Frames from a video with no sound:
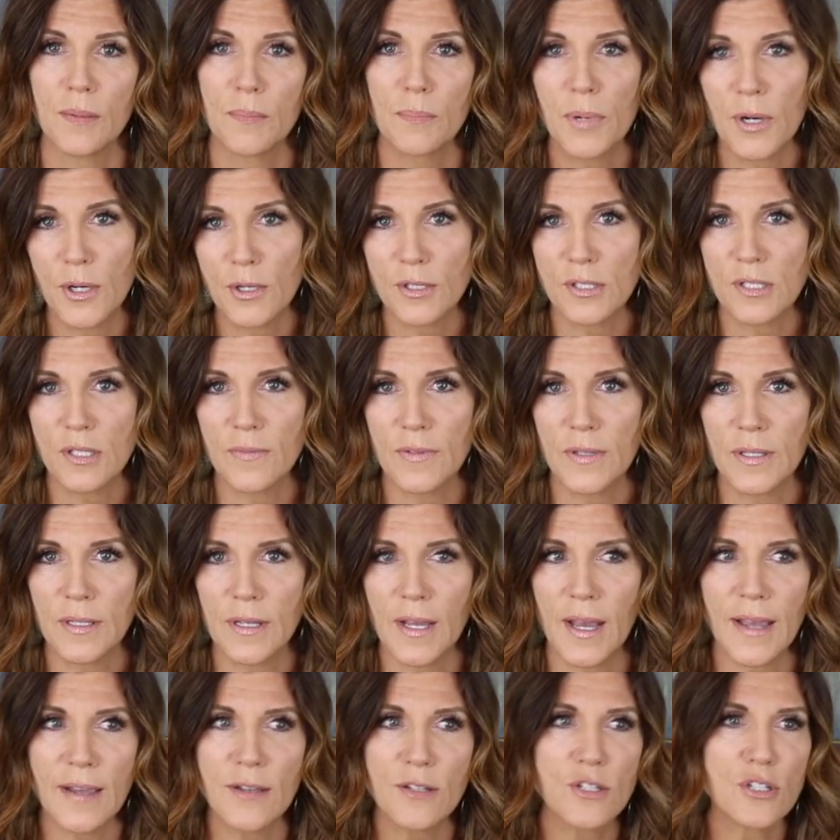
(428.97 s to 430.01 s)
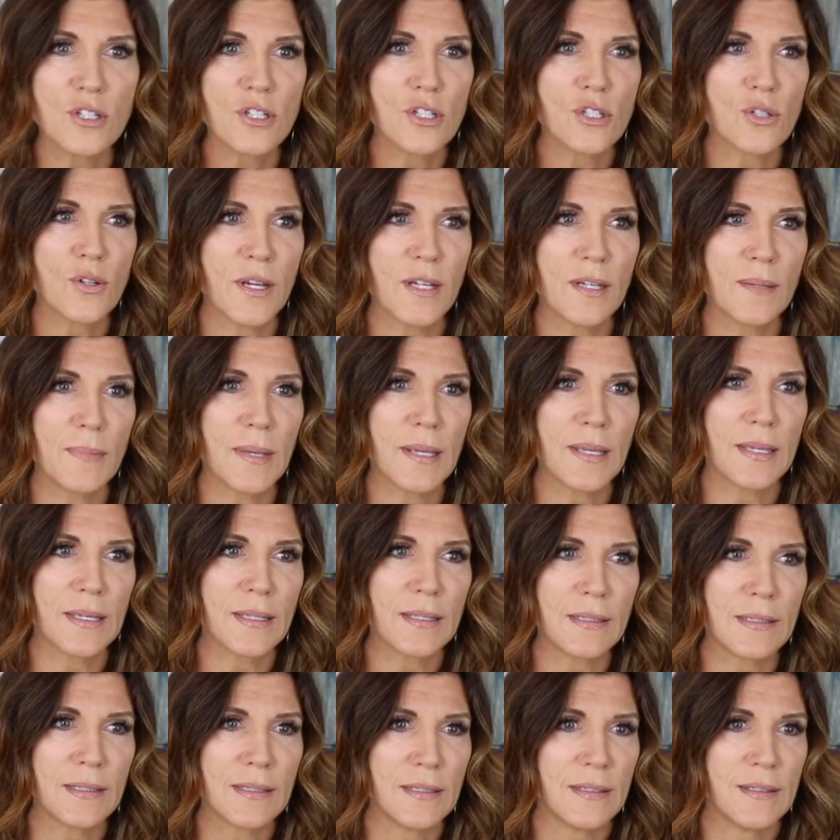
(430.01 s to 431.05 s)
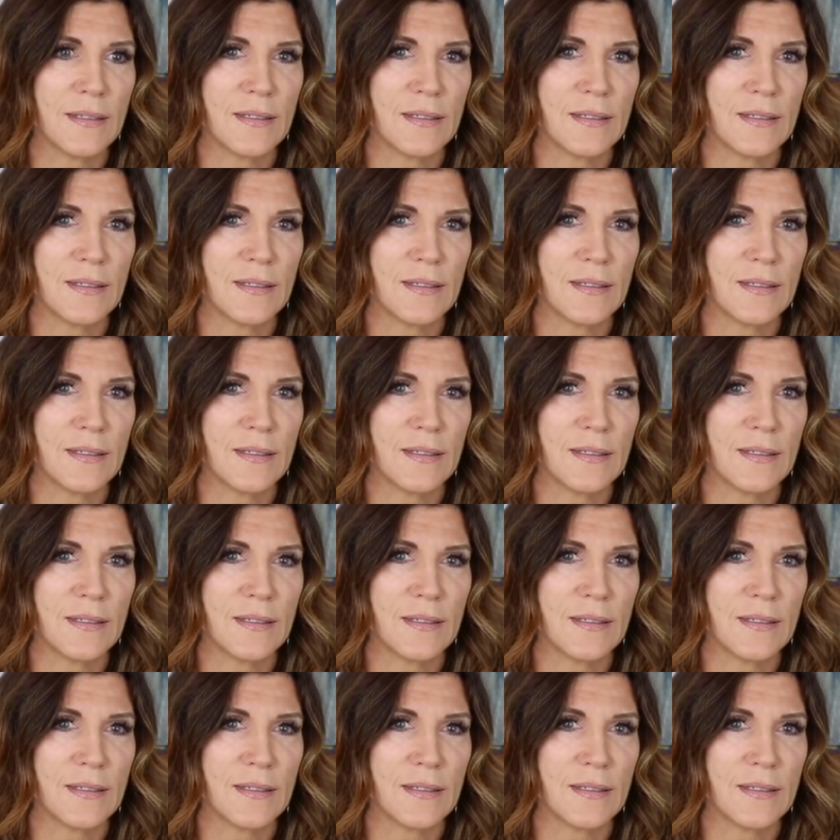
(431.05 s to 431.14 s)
parts of it. I was just trying to make it